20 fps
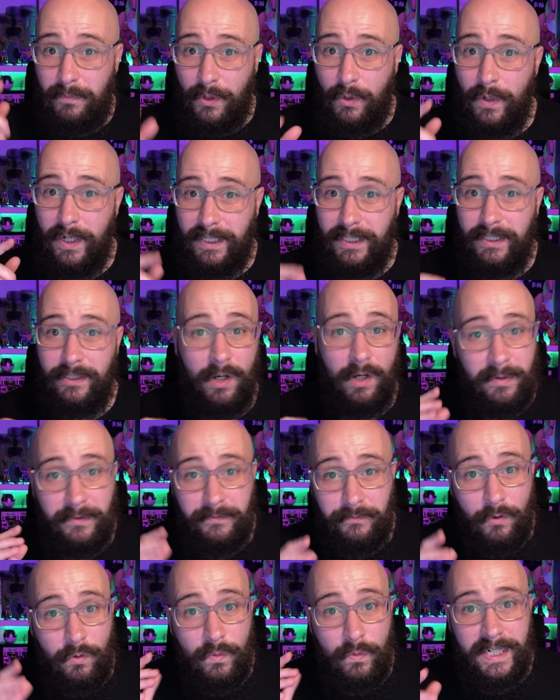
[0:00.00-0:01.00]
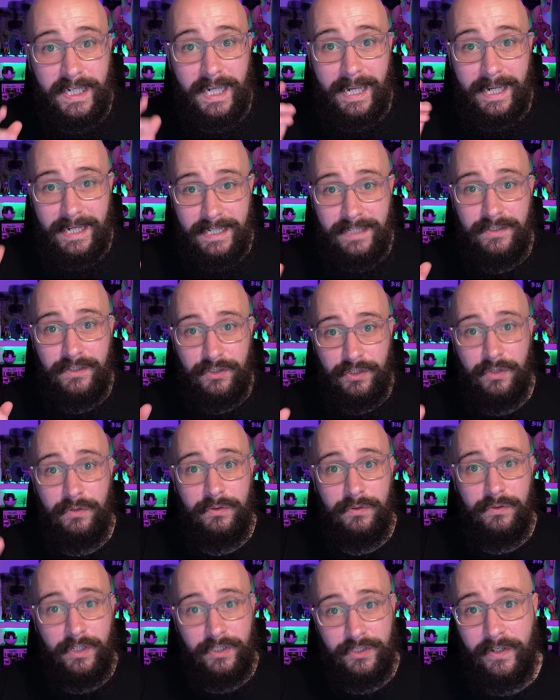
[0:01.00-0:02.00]
quickly though, before we get into
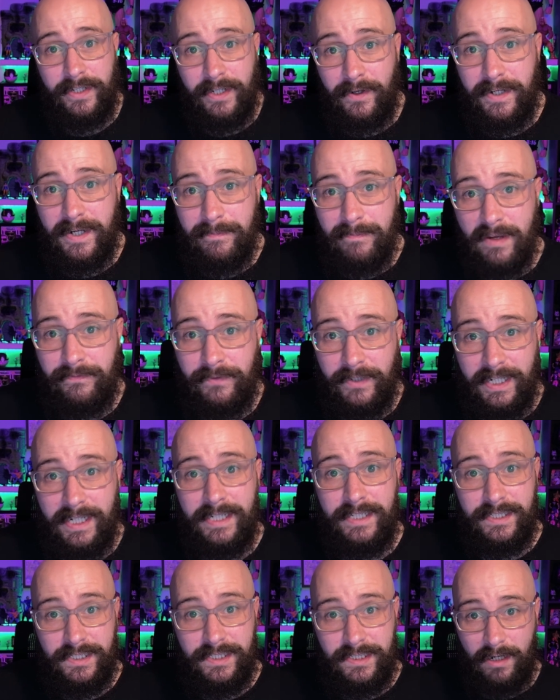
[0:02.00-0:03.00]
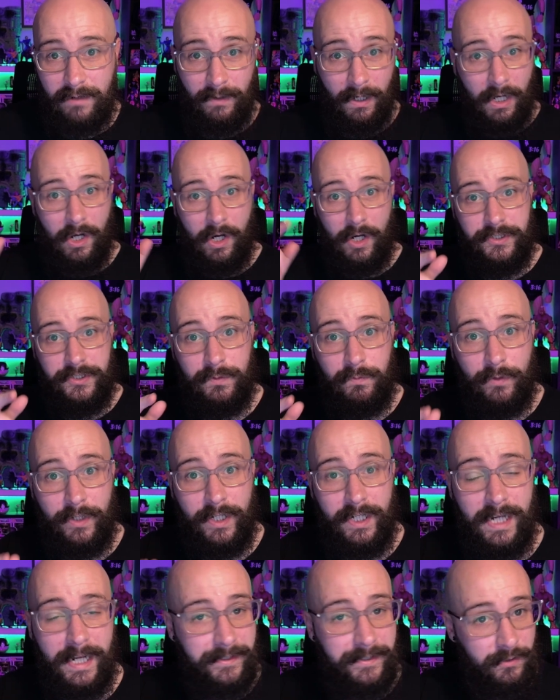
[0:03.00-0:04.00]
the shiny hunting method itself, I just want to
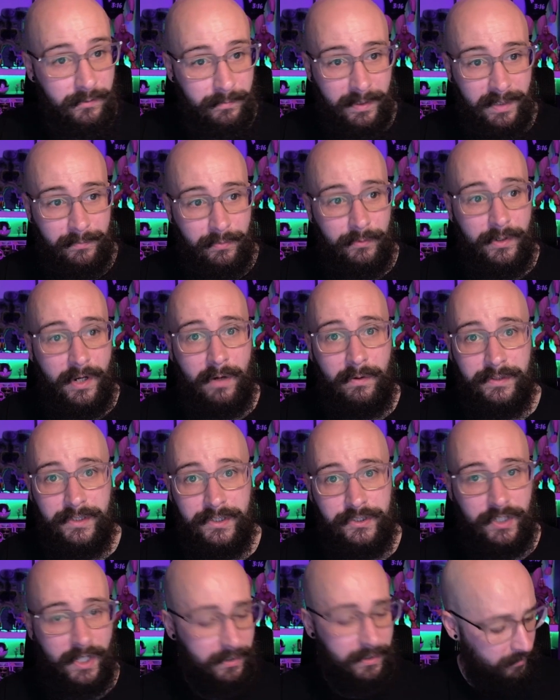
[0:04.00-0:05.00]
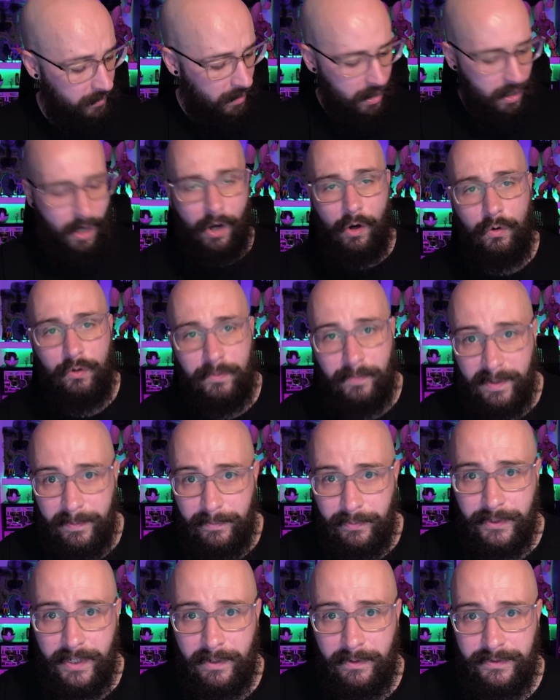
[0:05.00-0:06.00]
let new people know on the channel, old
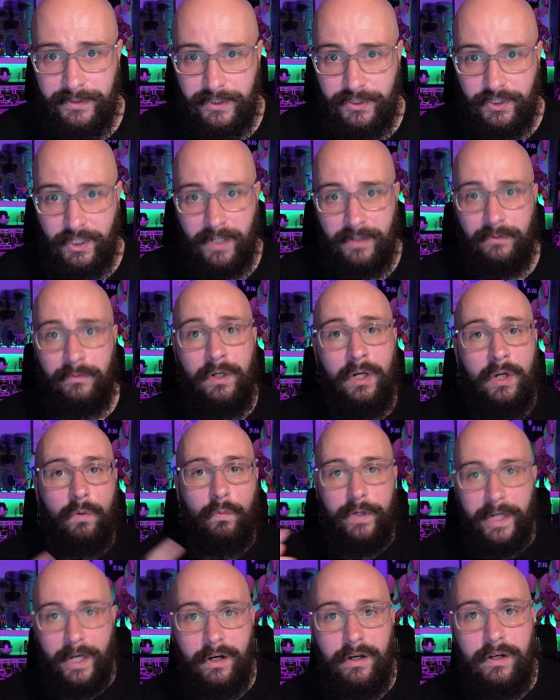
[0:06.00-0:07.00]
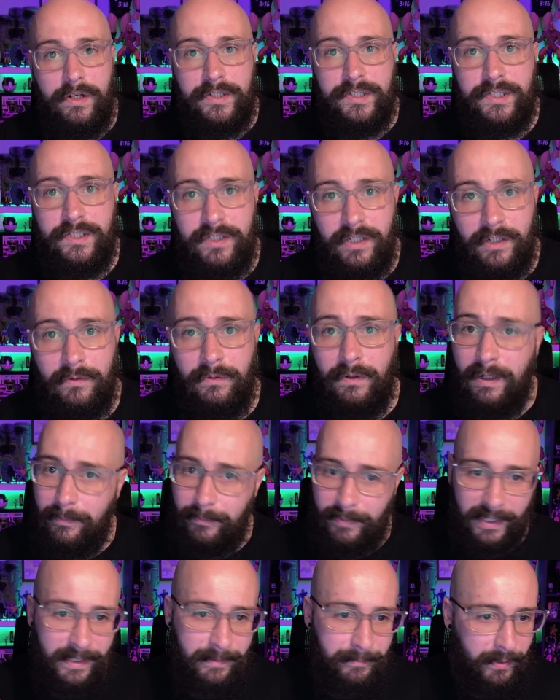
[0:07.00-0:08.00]
people know on the channel, we are still
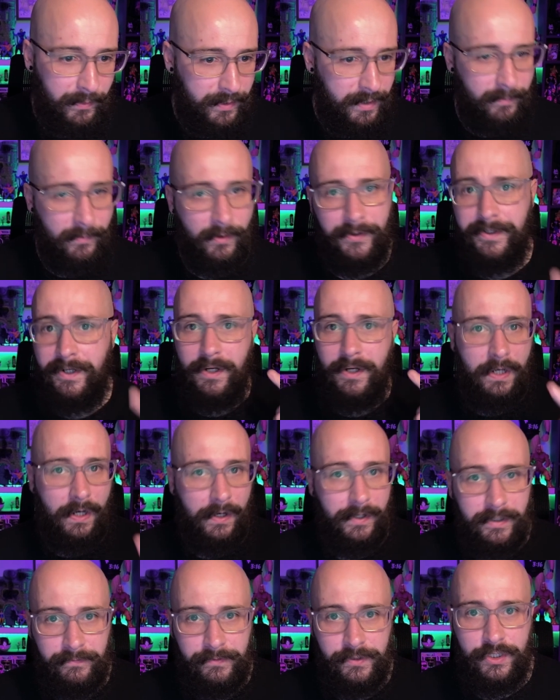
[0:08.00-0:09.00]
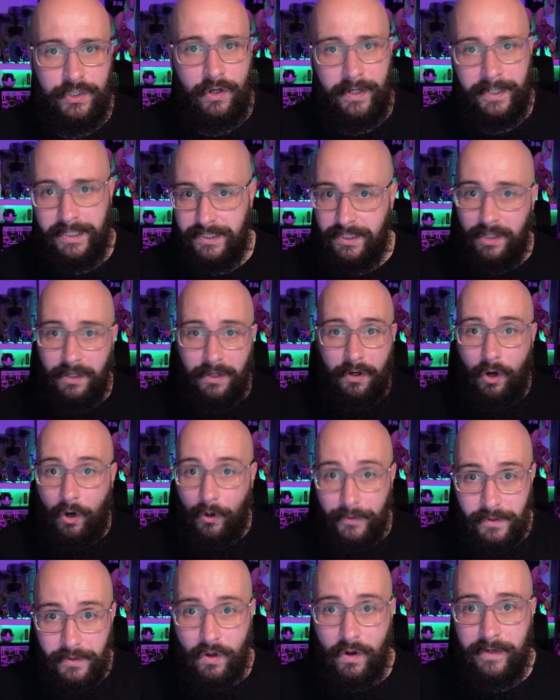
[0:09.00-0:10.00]
playing Pokemon, hunting for shinies,
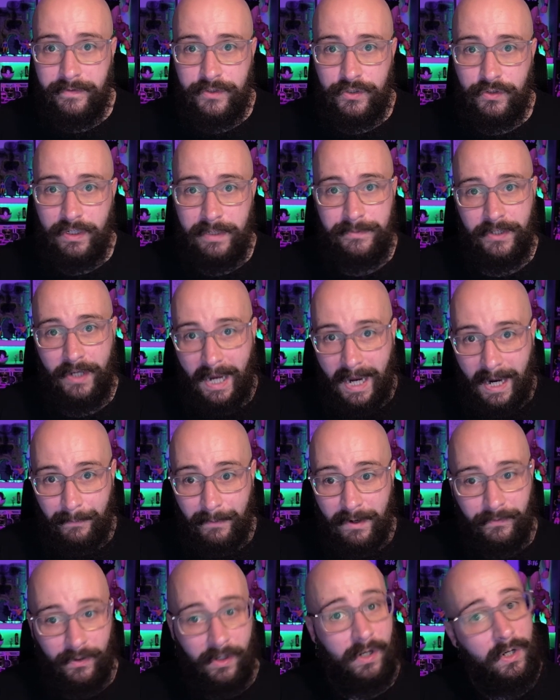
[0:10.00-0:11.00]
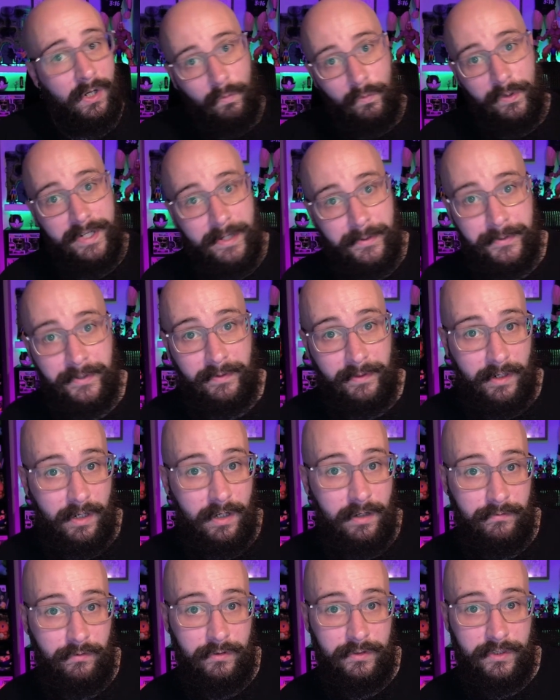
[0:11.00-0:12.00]
on live streams. However, we're now doing it
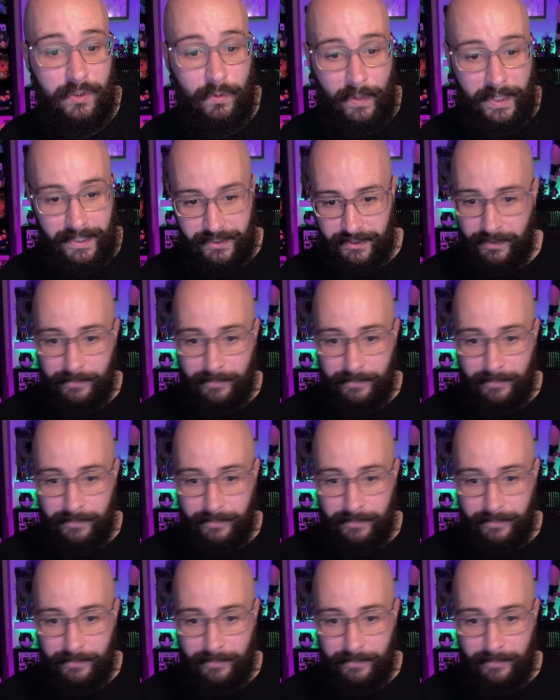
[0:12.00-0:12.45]
over on Twitch.